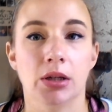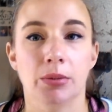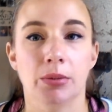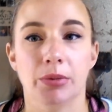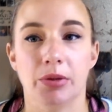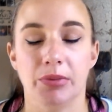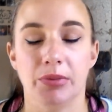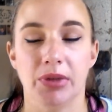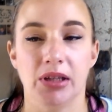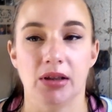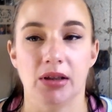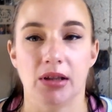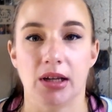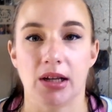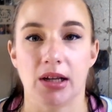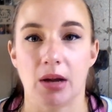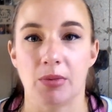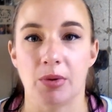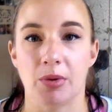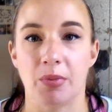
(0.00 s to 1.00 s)
But me, like,
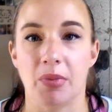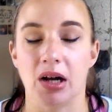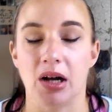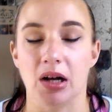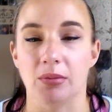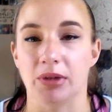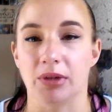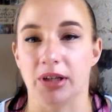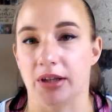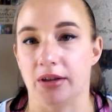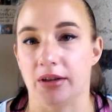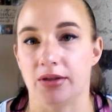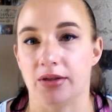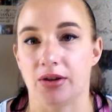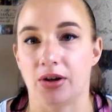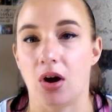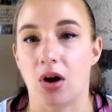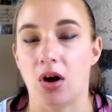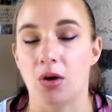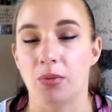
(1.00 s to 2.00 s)
I'm a mom. Like,
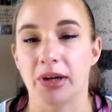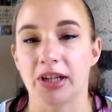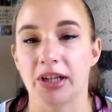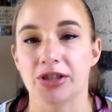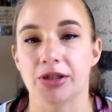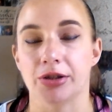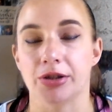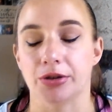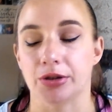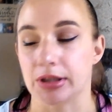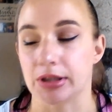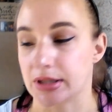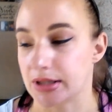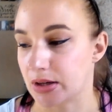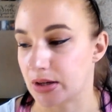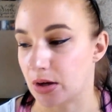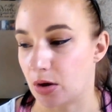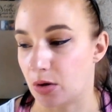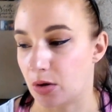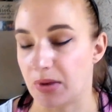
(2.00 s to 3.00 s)
they're all my children.
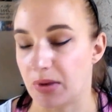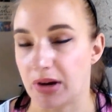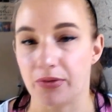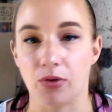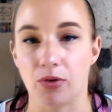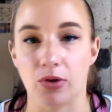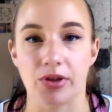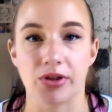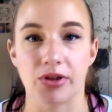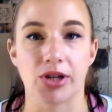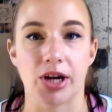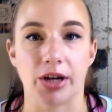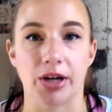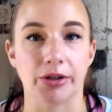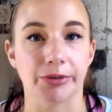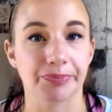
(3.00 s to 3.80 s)
So, my fourth child.